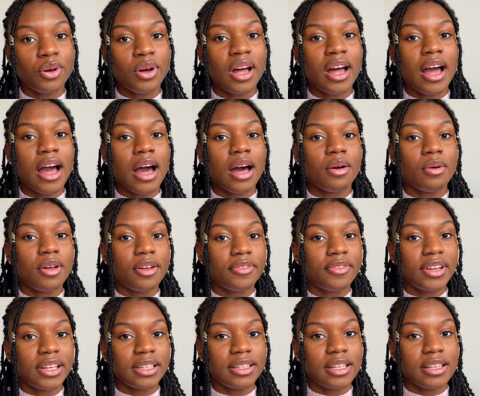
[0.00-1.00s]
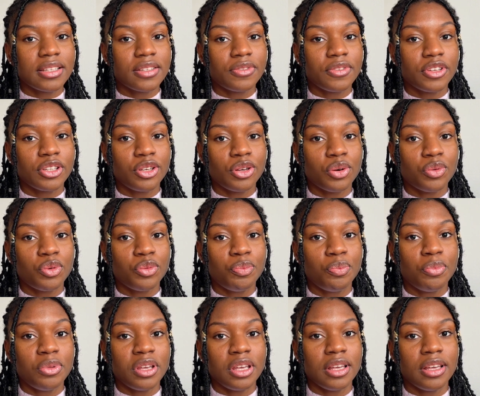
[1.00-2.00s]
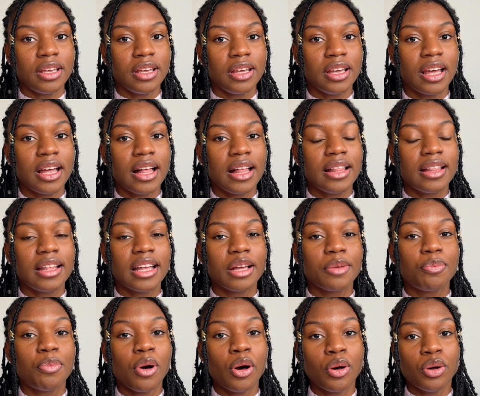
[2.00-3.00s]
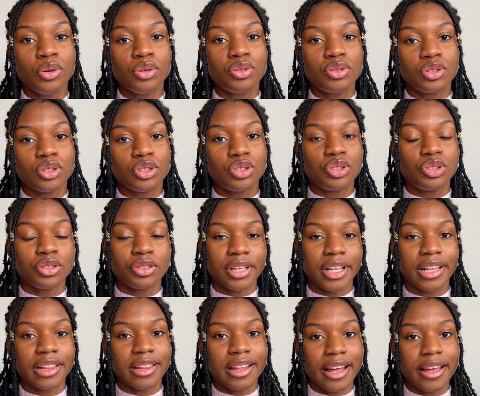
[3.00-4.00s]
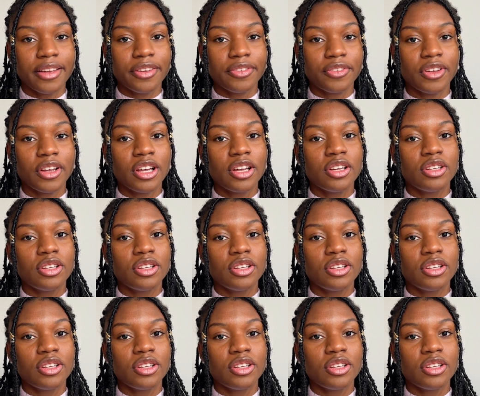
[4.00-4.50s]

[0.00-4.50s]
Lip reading: However, this video will be like post student life.